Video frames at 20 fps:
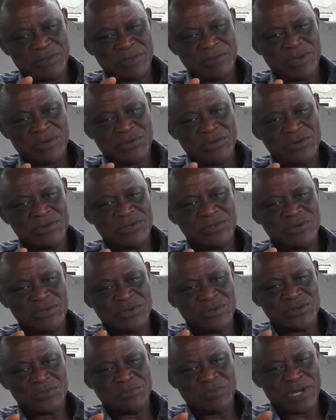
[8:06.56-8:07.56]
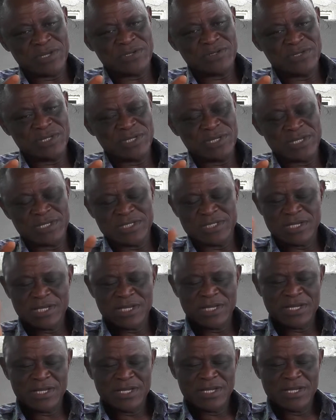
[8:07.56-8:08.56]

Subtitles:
Maybe I'll go back to it later.